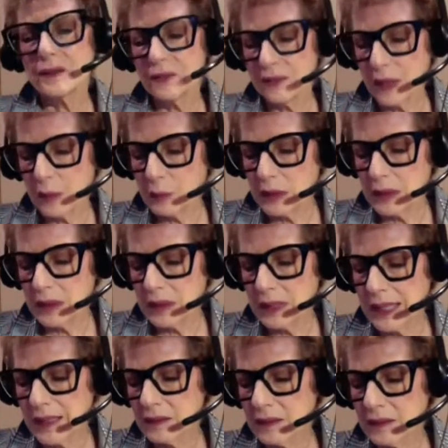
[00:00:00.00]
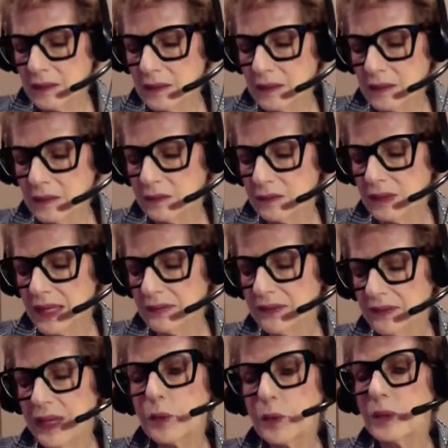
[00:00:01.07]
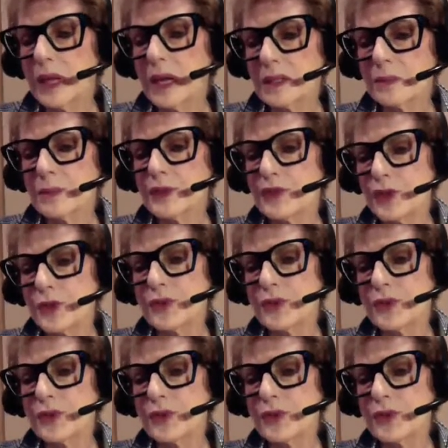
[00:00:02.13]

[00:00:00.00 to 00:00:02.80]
a family and end of life care when a hospice shows